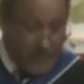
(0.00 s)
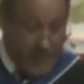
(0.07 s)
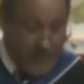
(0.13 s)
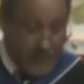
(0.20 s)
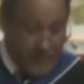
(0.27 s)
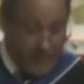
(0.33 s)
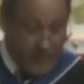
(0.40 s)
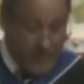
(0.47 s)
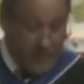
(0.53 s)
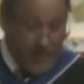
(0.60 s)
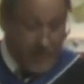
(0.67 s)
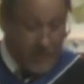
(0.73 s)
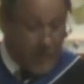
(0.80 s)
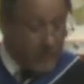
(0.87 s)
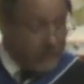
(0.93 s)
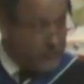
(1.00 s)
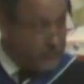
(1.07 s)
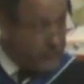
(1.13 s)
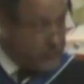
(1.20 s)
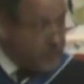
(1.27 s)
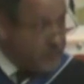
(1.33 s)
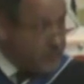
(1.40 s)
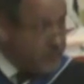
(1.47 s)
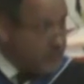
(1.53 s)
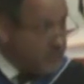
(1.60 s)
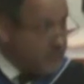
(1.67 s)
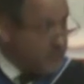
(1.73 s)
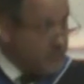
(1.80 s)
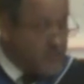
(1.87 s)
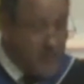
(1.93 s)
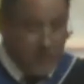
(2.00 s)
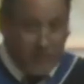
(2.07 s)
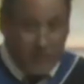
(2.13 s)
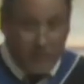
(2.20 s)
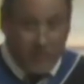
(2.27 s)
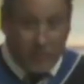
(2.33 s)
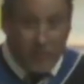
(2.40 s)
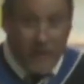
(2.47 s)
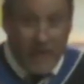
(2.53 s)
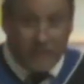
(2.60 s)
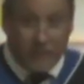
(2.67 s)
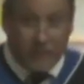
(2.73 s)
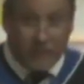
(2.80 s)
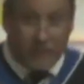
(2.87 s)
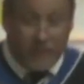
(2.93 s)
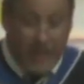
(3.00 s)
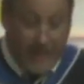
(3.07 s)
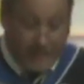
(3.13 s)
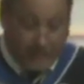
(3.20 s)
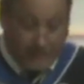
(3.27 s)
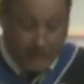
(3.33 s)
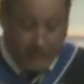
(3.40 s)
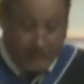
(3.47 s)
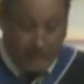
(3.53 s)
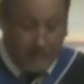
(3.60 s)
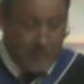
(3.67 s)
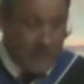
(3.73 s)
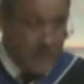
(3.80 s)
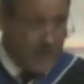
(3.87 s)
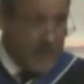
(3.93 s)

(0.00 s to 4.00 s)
many of you may know this group, the Rascal Flatts.